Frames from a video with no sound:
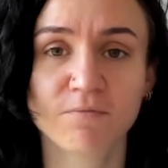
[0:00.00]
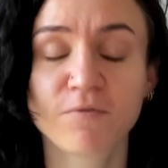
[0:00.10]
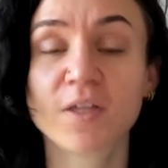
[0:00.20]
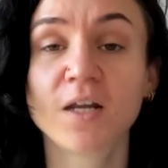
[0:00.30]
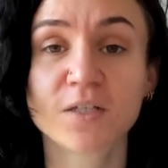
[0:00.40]
for
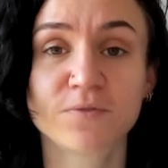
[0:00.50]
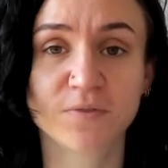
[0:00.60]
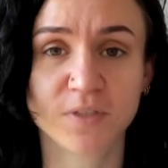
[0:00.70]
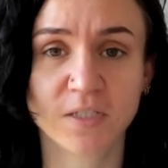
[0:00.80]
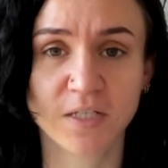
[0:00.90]
the last
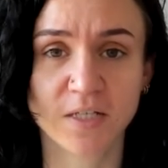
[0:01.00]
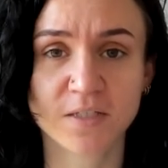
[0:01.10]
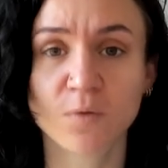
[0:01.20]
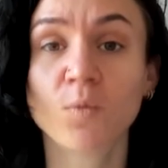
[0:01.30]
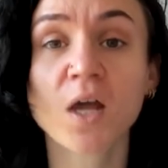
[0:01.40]
15 years.
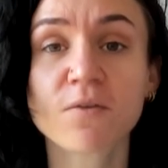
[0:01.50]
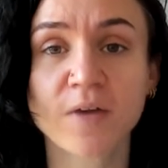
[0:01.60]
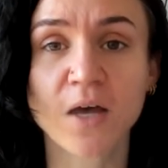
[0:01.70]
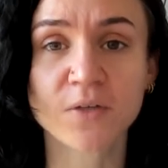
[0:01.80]
And what I found